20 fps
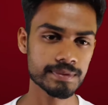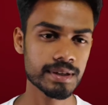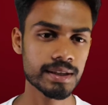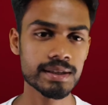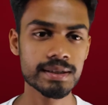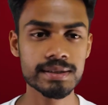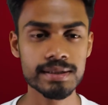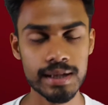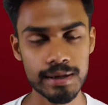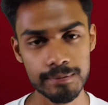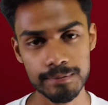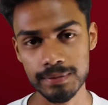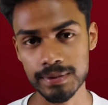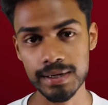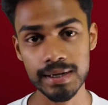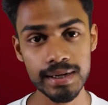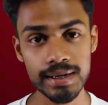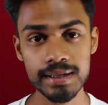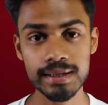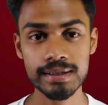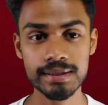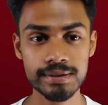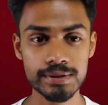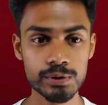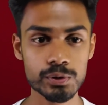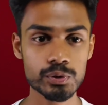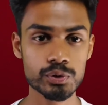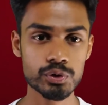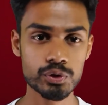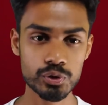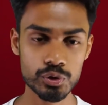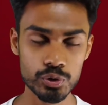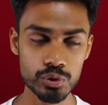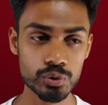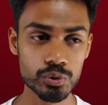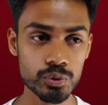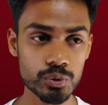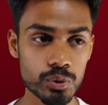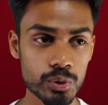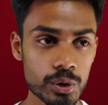these have heating issues
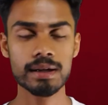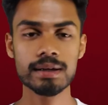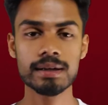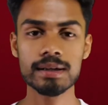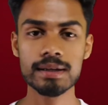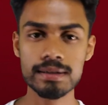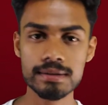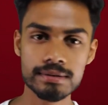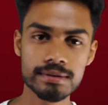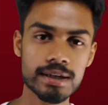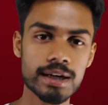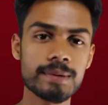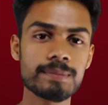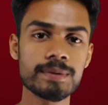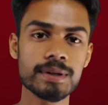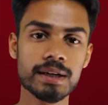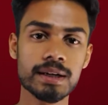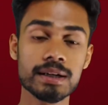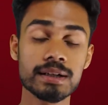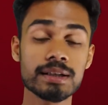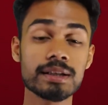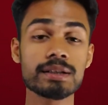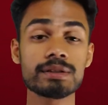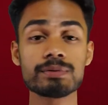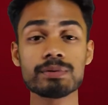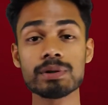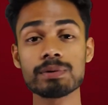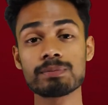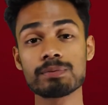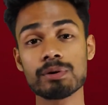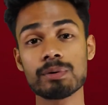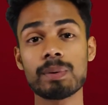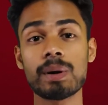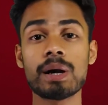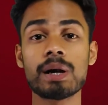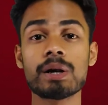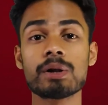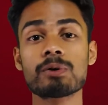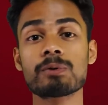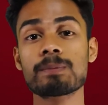too. And in Snapdragon, this will
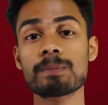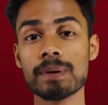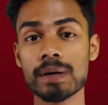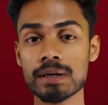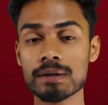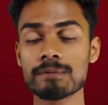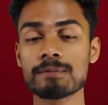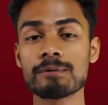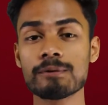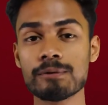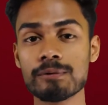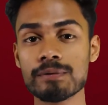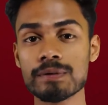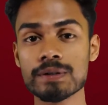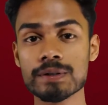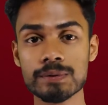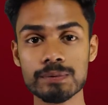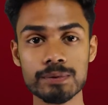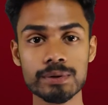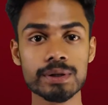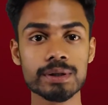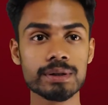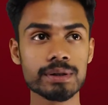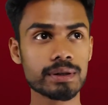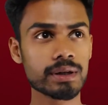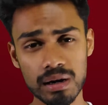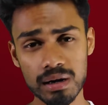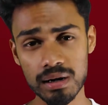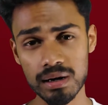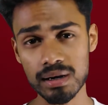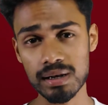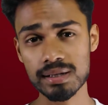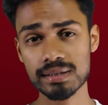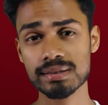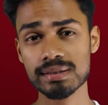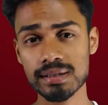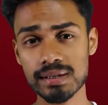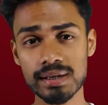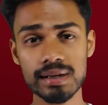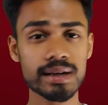provide you better performance with
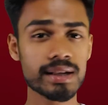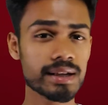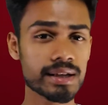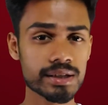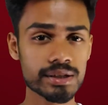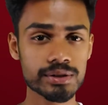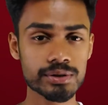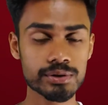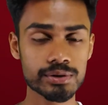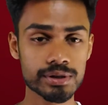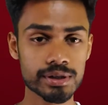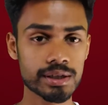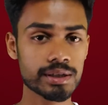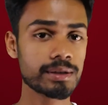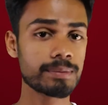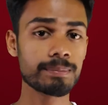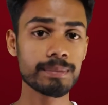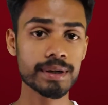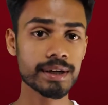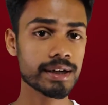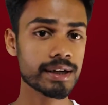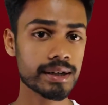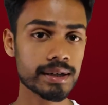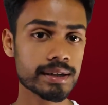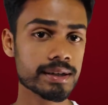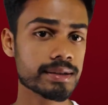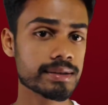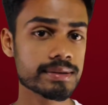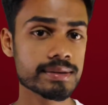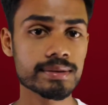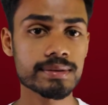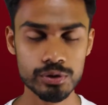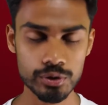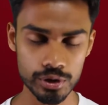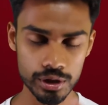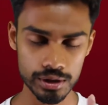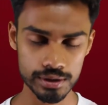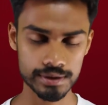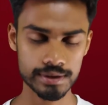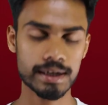lesser heating issues than the MediaTek. So
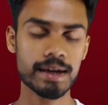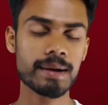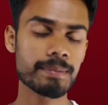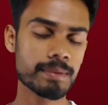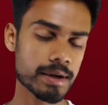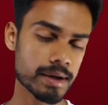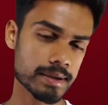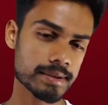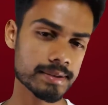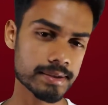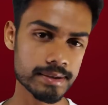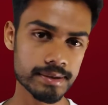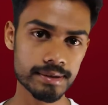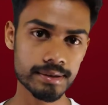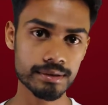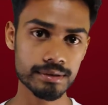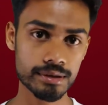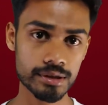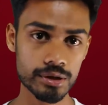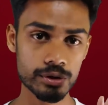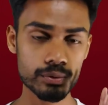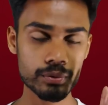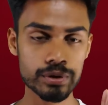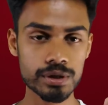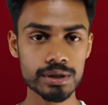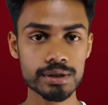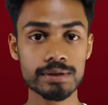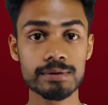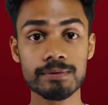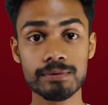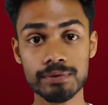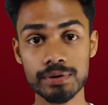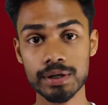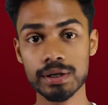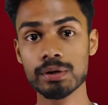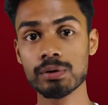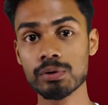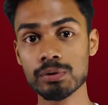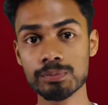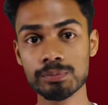yeah, Snapdragon 662 is a
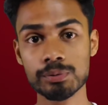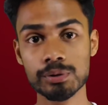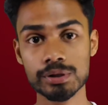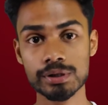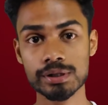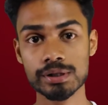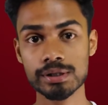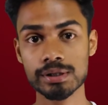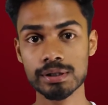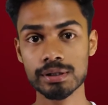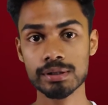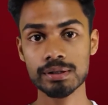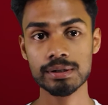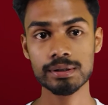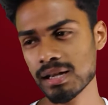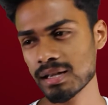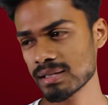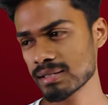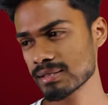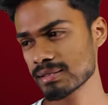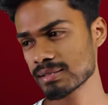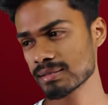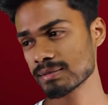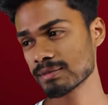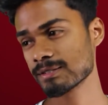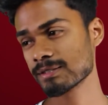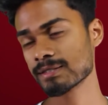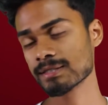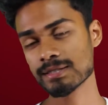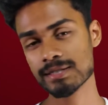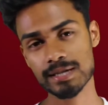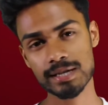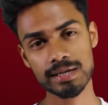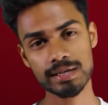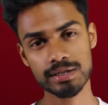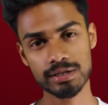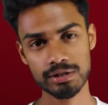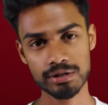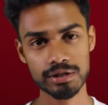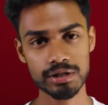very good processor. And
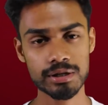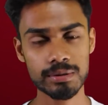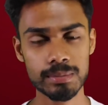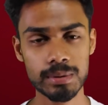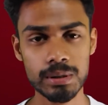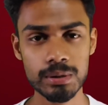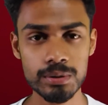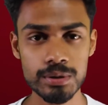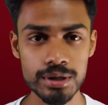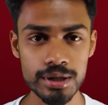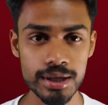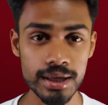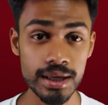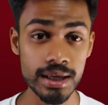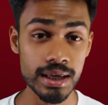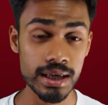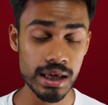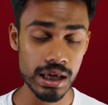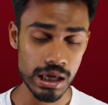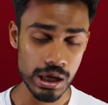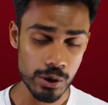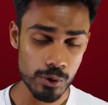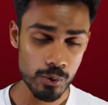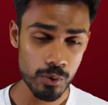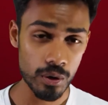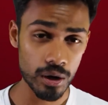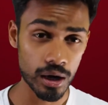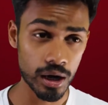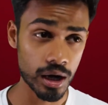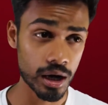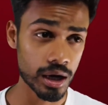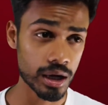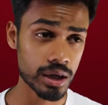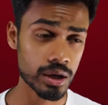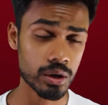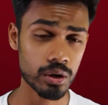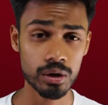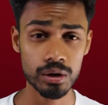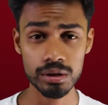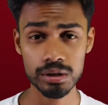talking about the
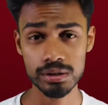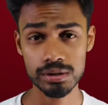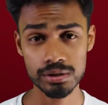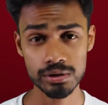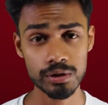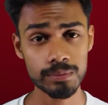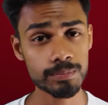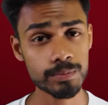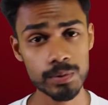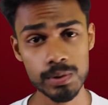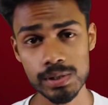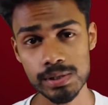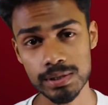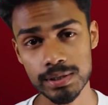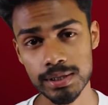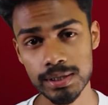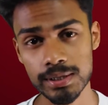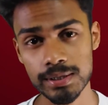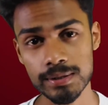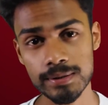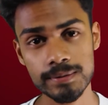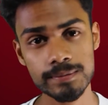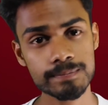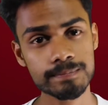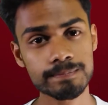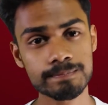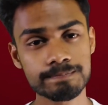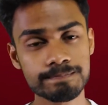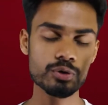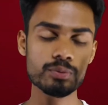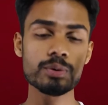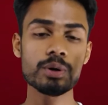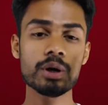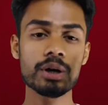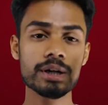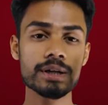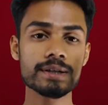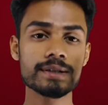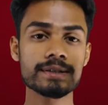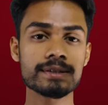UI or the software skin, to be
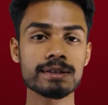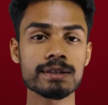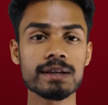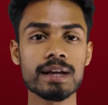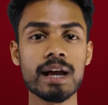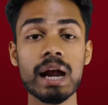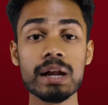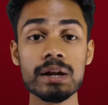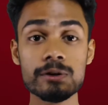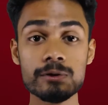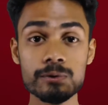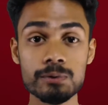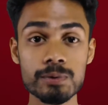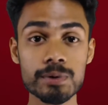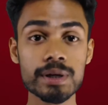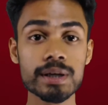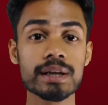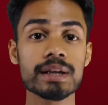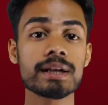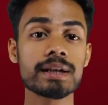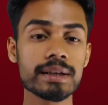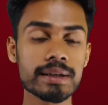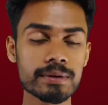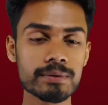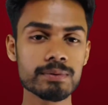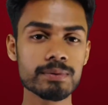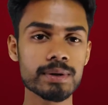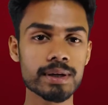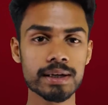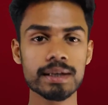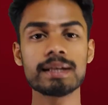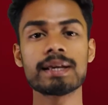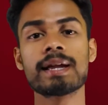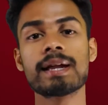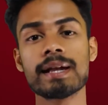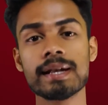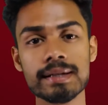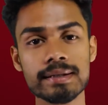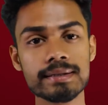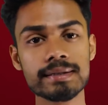honest, I really
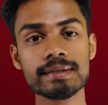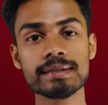hate